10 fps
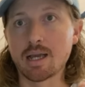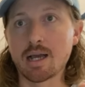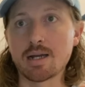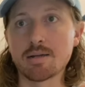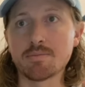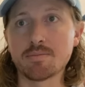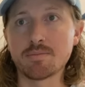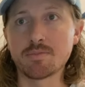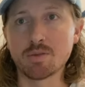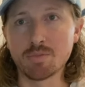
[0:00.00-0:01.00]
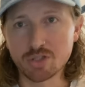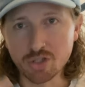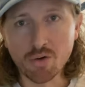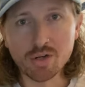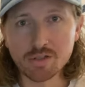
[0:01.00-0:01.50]
The
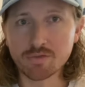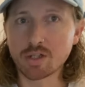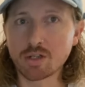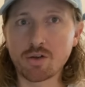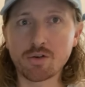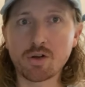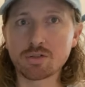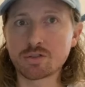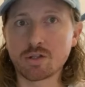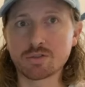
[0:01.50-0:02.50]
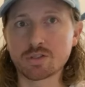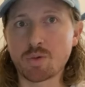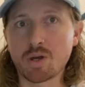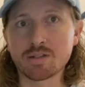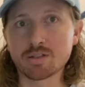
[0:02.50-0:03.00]
majority of the Lon Nol soldiers
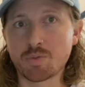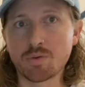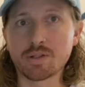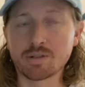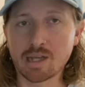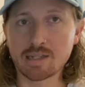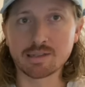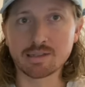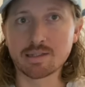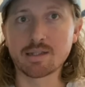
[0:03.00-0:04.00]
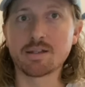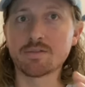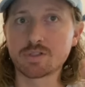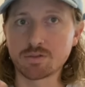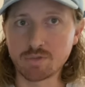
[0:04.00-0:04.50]
by this point, as I said,
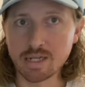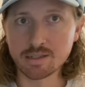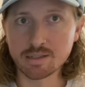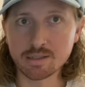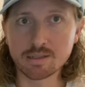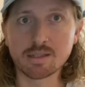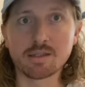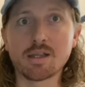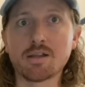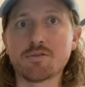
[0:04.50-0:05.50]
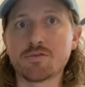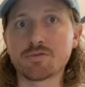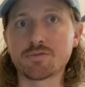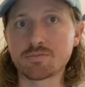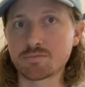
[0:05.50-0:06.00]
they've surrendered,
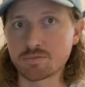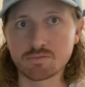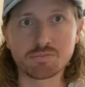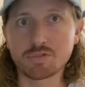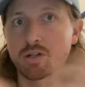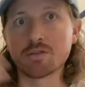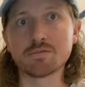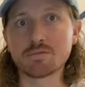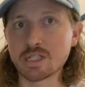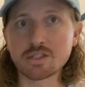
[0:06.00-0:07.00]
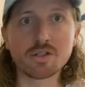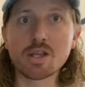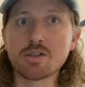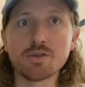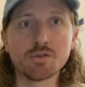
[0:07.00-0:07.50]
they've ditched
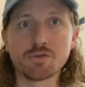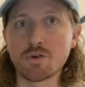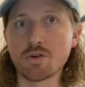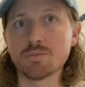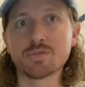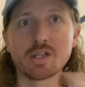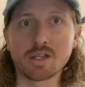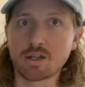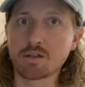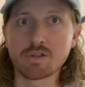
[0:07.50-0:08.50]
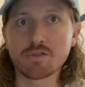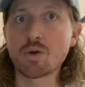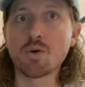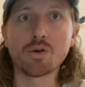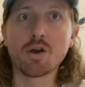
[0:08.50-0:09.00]
their uniforms, they've
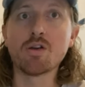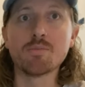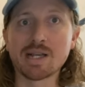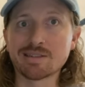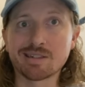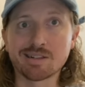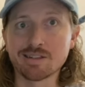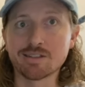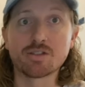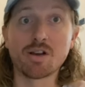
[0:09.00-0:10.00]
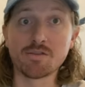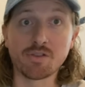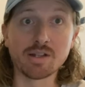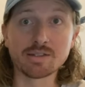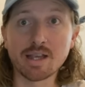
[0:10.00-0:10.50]
gone home basically to try and
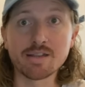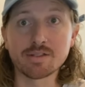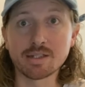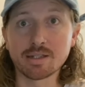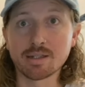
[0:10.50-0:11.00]
find safety.